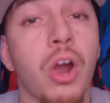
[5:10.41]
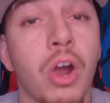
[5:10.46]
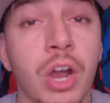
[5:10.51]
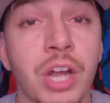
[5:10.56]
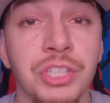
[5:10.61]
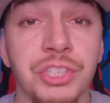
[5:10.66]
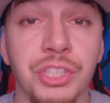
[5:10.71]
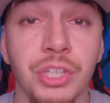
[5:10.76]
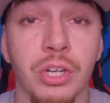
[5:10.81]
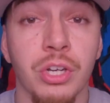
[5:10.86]

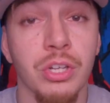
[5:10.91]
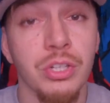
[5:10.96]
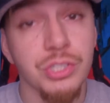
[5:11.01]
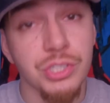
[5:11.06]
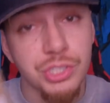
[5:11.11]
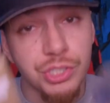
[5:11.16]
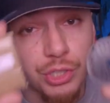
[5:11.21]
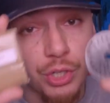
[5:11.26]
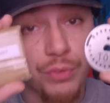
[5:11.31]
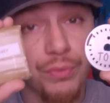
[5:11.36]
All right, y'all,
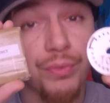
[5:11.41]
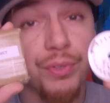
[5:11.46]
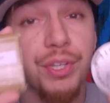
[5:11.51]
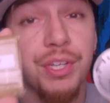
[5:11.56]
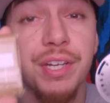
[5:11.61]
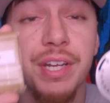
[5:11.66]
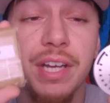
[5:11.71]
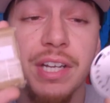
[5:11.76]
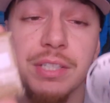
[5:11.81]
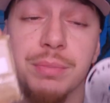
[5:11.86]
so for
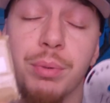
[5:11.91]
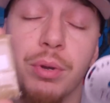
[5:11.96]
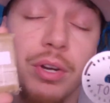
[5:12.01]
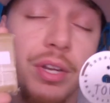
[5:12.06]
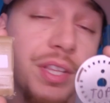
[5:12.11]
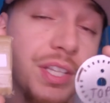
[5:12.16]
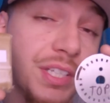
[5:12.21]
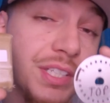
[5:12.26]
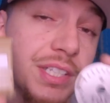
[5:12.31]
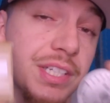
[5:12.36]
the next
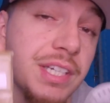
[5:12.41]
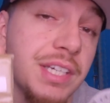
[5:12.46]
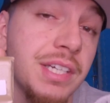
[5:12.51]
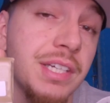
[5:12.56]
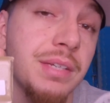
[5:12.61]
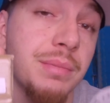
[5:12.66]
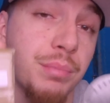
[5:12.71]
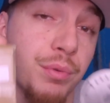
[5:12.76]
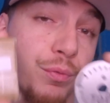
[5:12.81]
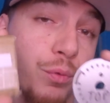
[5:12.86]
part of this
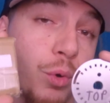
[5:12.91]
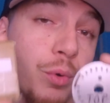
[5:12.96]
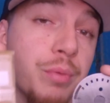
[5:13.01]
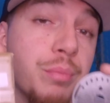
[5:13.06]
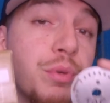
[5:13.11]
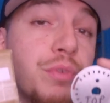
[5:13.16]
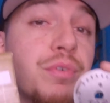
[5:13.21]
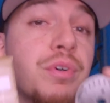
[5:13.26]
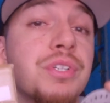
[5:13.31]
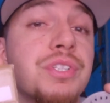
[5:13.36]
kit, before
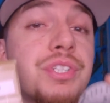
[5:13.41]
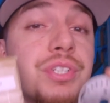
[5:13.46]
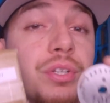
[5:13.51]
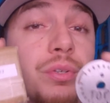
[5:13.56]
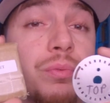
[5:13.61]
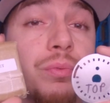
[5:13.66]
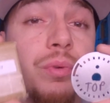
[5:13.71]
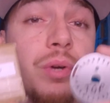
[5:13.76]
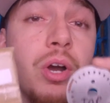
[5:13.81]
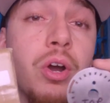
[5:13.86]
we move on to
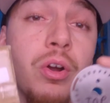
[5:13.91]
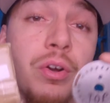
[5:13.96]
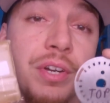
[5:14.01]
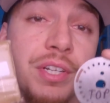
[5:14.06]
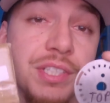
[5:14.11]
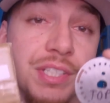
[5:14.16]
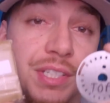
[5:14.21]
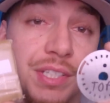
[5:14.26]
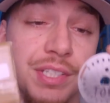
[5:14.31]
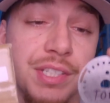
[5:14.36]
the
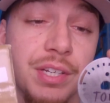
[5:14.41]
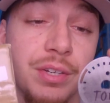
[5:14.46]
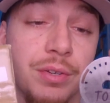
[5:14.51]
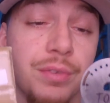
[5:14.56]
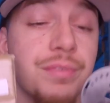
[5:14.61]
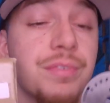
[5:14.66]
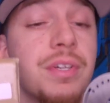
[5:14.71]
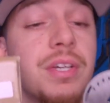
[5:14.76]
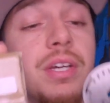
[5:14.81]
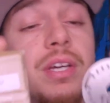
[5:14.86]
harness
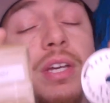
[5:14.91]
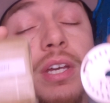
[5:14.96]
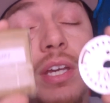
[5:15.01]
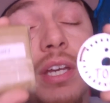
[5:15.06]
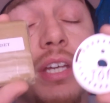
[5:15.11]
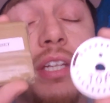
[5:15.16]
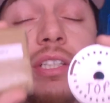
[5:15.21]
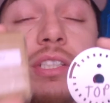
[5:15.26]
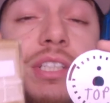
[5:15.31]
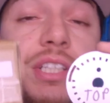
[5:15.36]
itself,
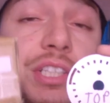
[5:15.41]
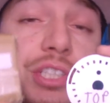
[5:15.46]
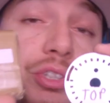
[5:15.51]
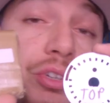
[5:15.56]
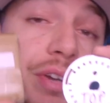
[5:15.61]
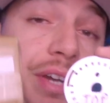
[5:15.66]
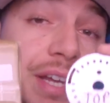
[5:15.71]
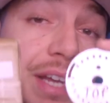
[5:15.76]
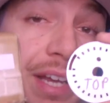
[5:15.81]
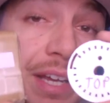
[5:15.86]
is this
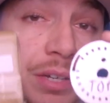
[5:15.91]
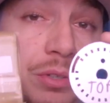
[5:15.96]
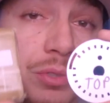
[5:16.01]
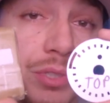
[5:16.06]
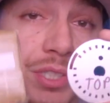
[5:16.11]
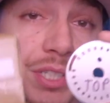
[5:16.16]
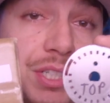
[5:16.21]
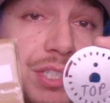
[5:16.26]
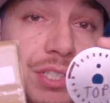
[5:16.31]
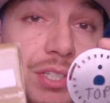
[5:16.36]
crank
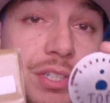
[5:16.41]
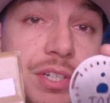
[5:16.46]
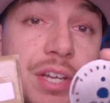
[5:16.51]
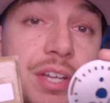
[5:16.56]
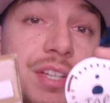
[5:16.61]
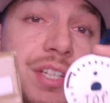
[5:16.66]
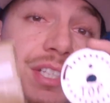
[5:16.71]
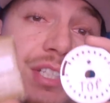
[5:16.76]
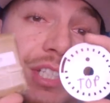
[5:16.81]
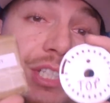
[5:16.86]
angle sensor.
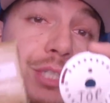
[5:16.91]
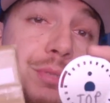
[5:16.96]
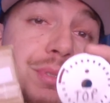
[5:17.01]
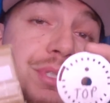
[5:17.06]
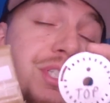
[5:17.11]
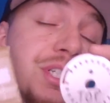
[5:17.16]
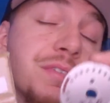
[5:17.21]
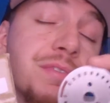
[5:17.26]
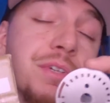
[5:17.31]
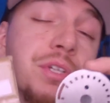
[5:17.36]
Now this is
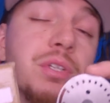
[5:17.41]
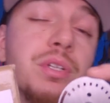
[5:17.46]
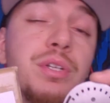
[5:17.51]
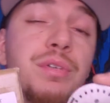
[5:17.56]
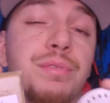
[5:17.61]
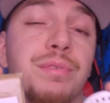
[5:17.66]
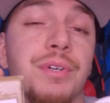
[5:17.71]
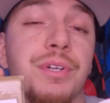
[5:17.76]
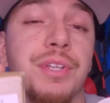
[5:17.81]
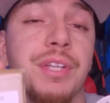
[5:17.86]

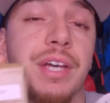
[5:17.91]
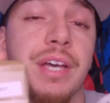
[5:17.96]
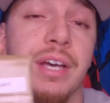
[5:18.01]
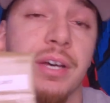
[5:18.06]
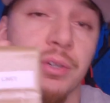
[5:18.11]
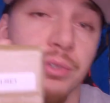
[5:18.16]
specifically for the